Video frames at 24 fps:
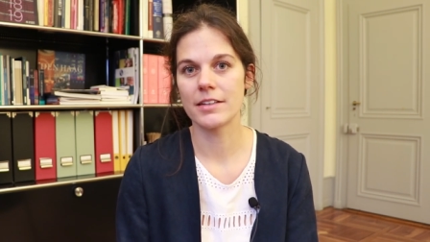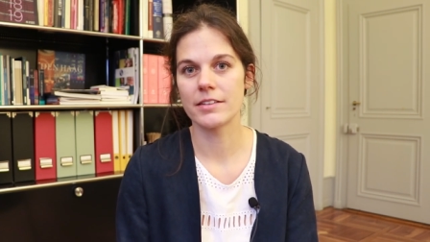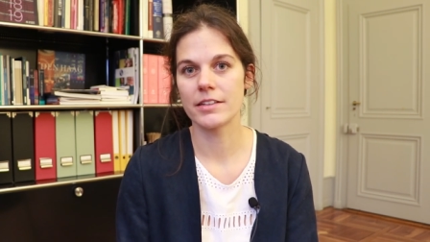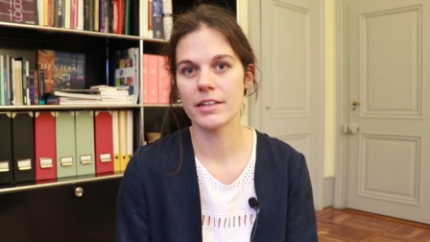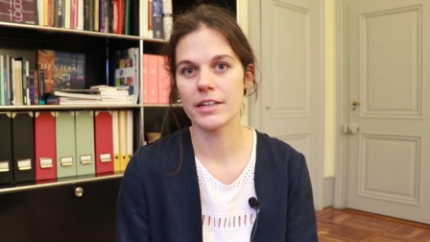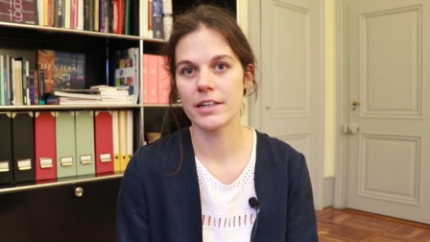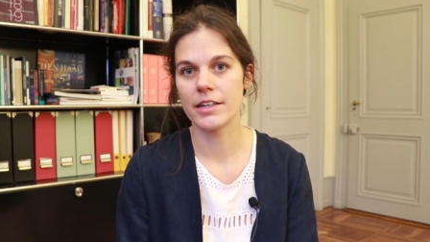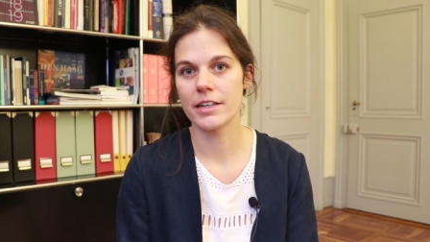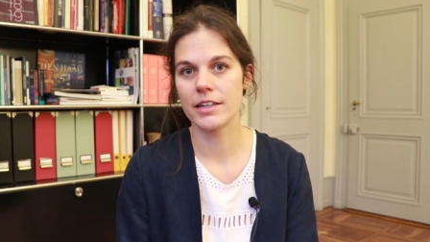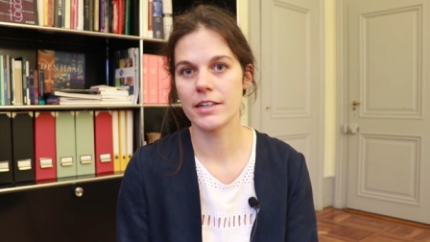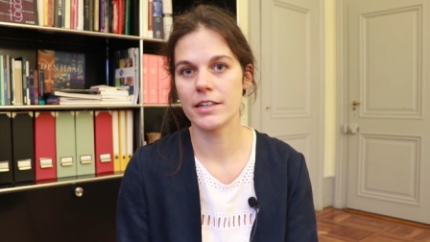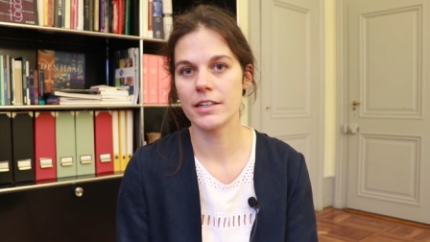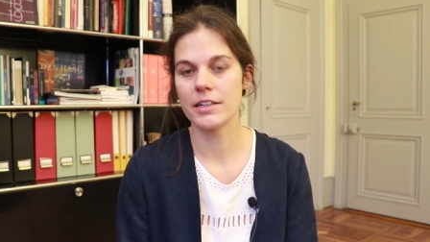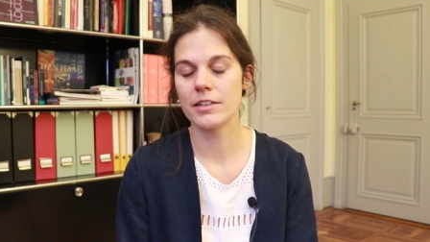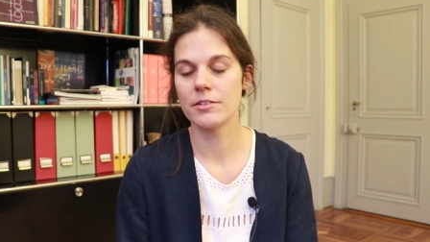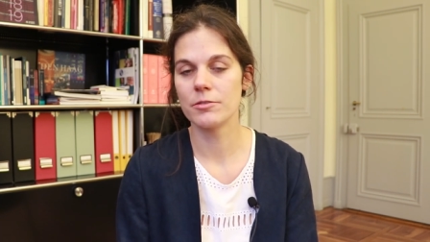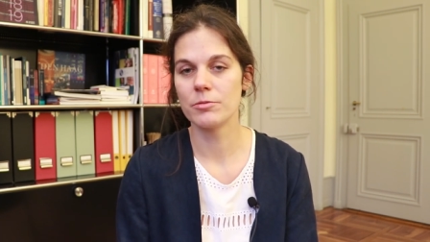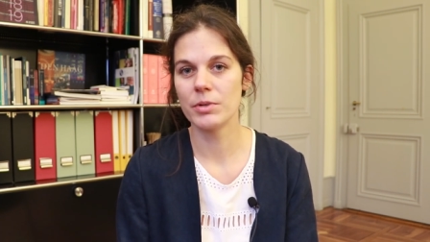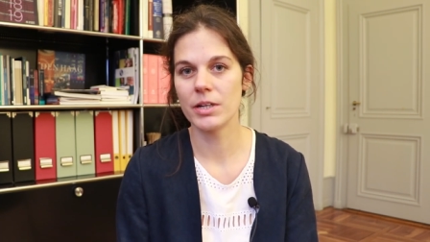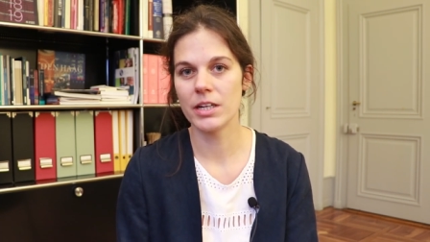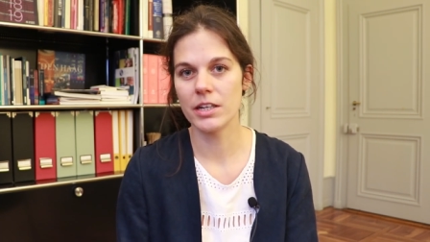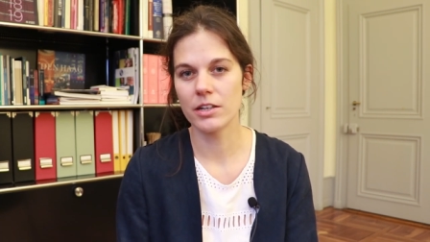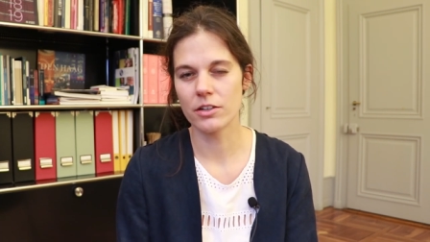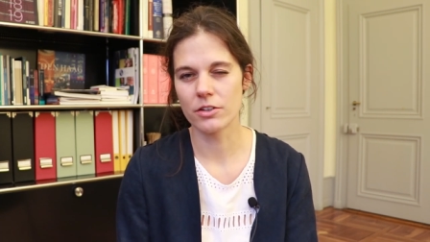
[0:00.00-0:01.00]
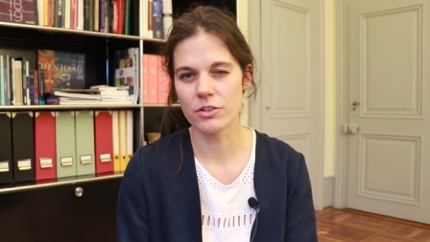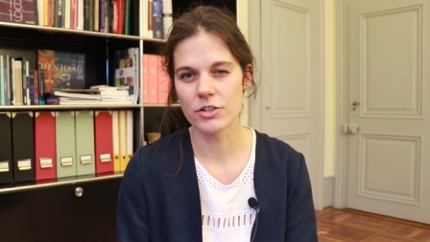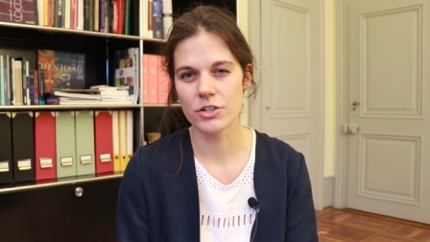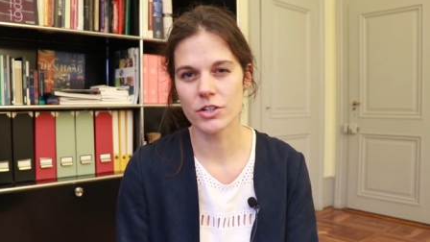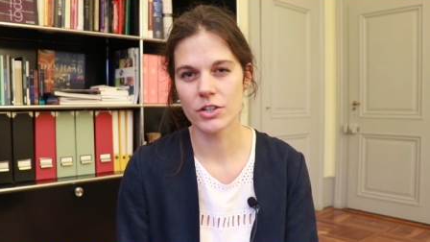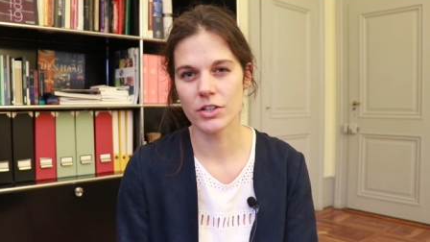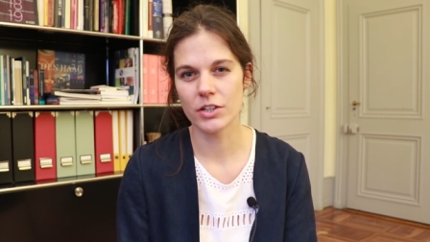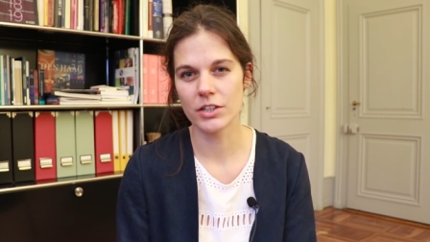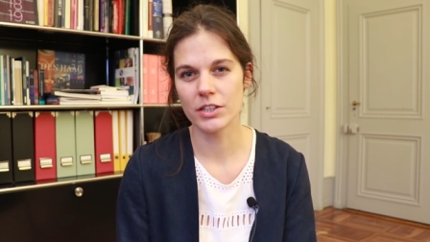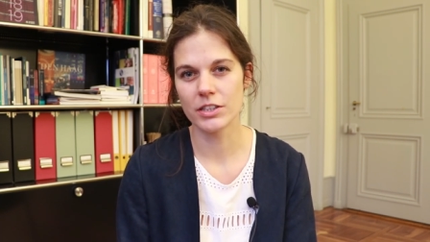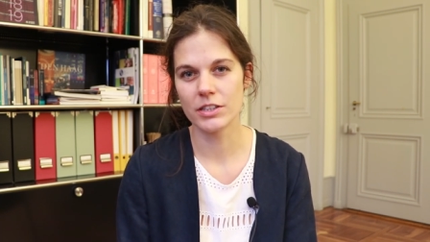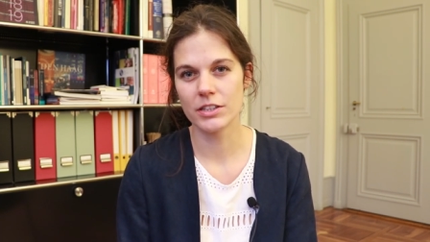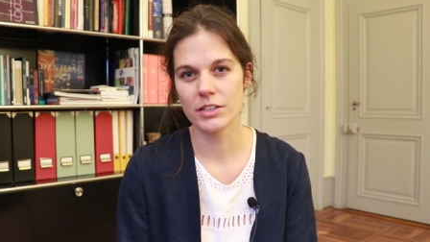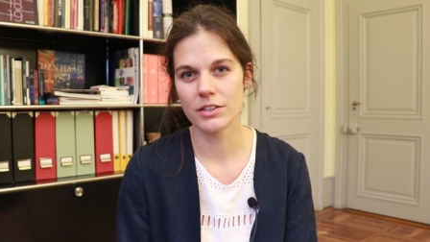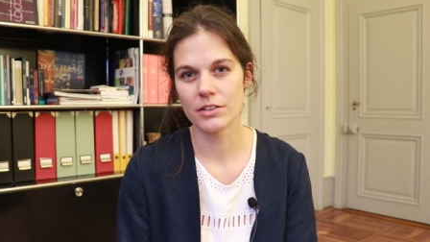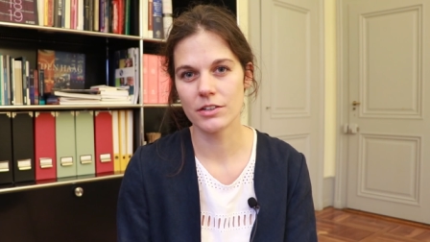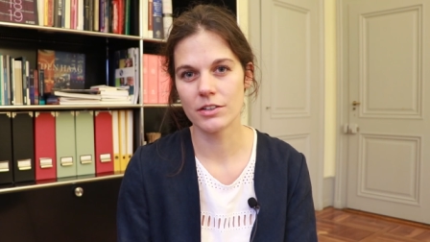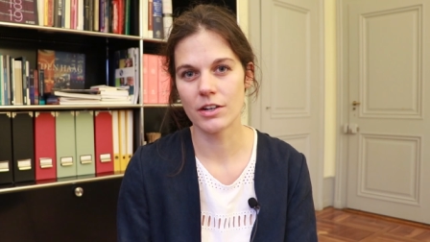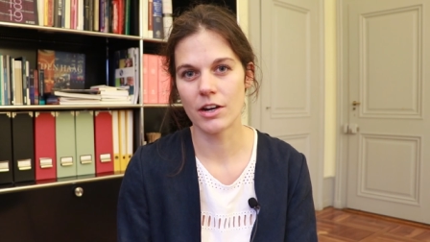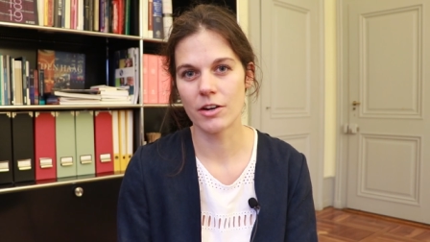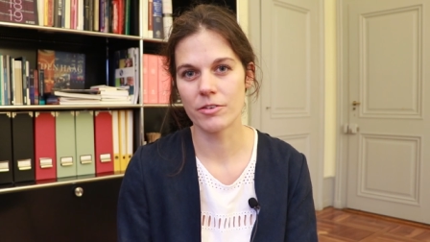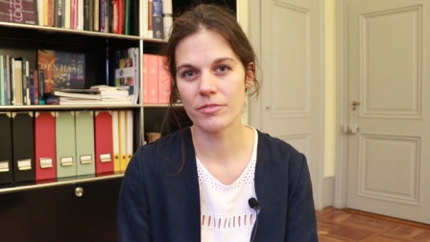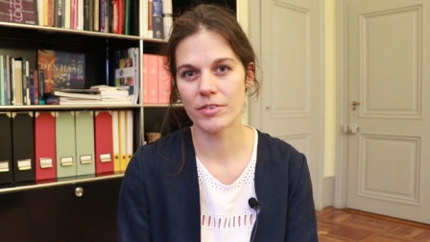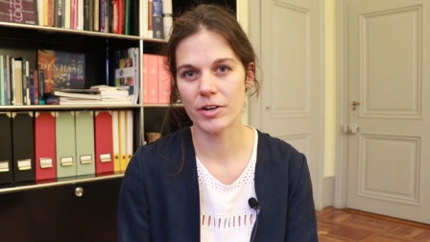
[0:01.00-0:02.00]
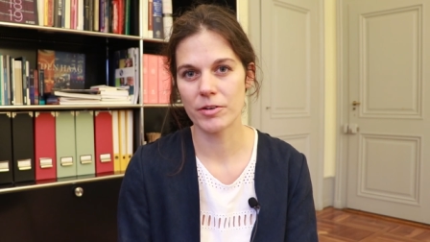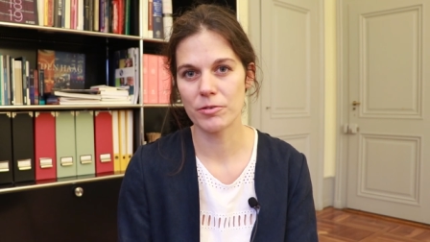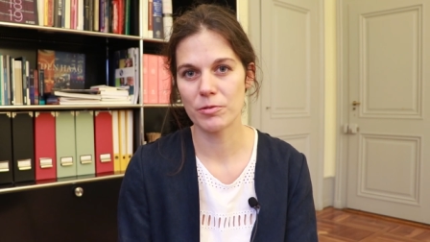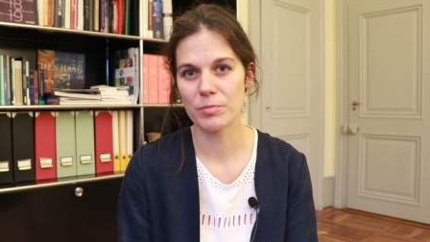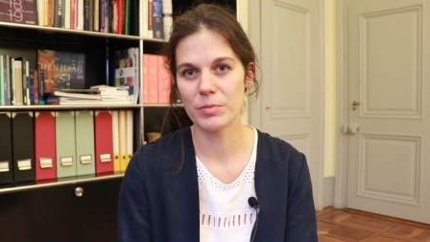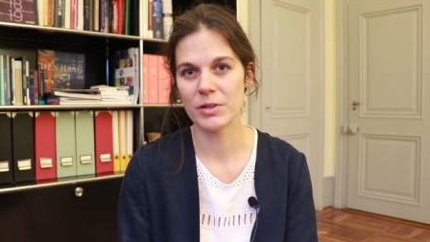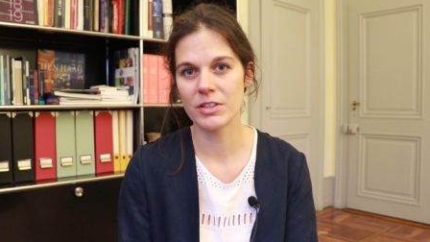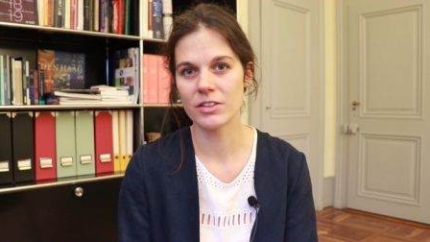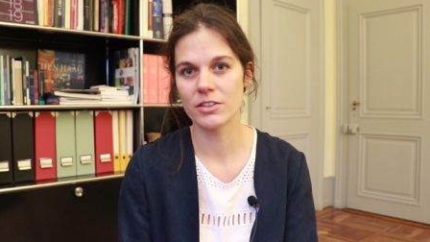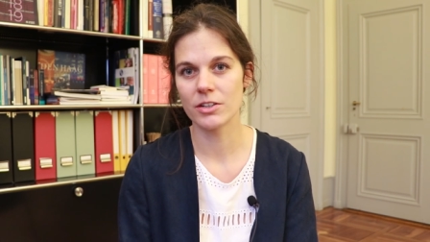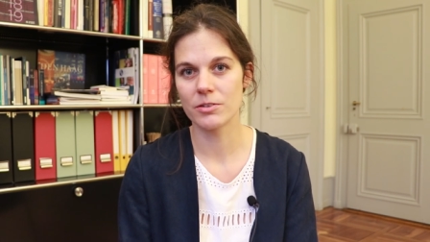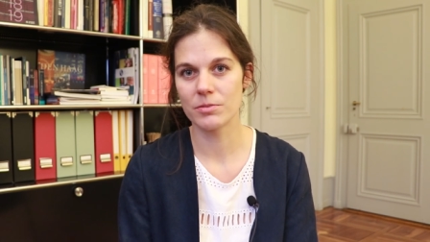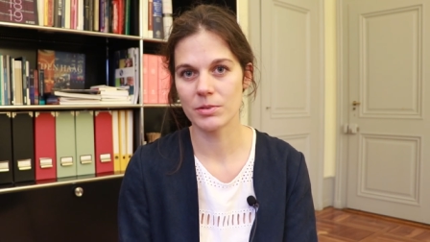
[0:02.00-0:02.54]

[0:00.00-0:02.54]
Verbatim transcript: as I really enjoyed the environment